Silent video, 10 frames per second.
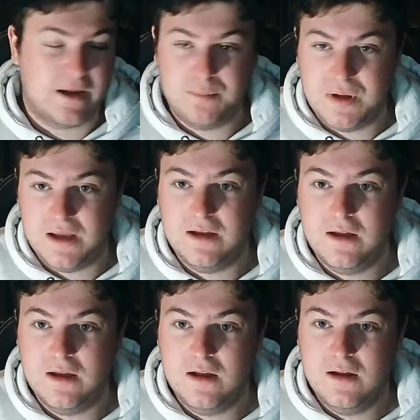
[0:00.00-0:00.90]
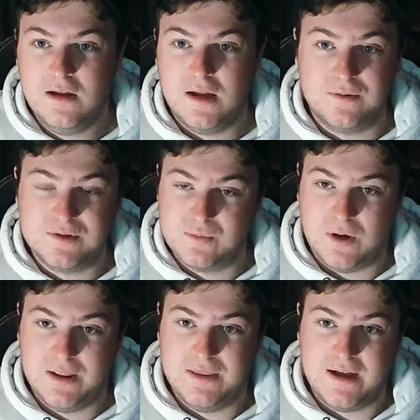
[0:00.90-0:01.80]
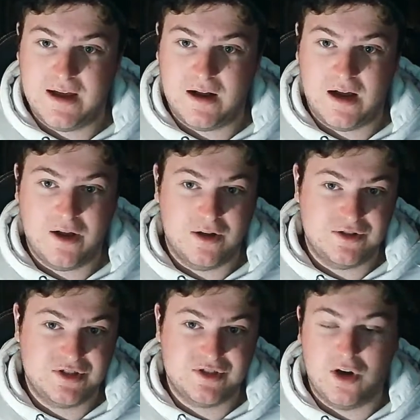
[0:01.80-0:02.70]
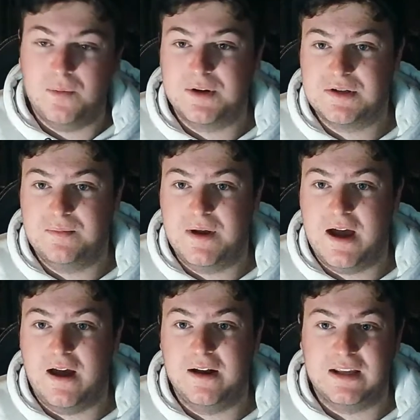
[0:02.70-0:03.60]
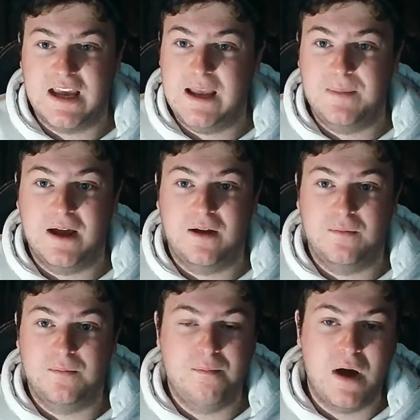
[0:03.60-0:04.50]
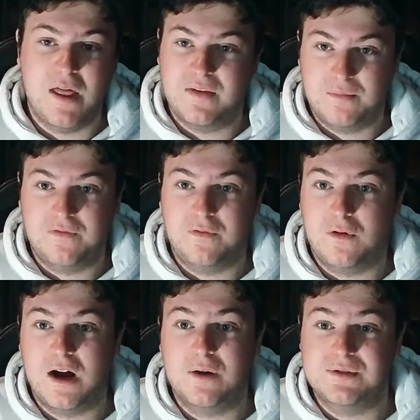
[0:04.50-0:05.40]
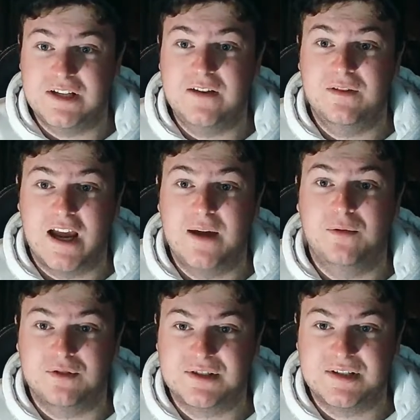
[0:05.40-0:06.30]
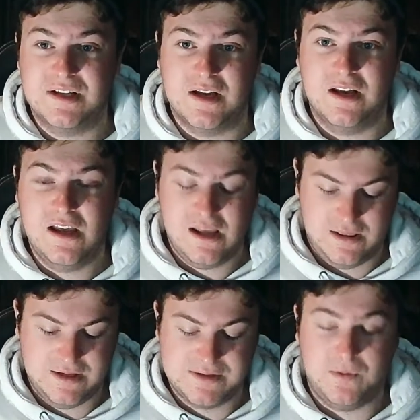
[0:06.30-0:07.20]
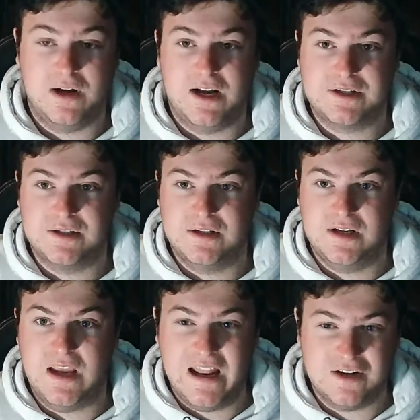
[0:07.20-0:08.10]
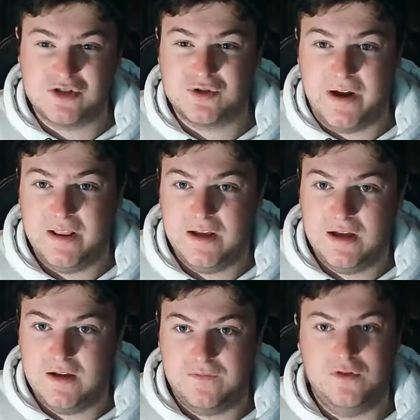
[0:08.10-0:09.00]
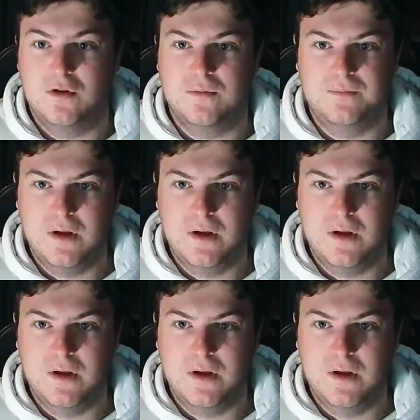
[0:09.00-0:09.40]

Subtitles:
Pig, it was one that I heard so much about, and it came out months before I was even able to see it. This one actually, in Australia, if you're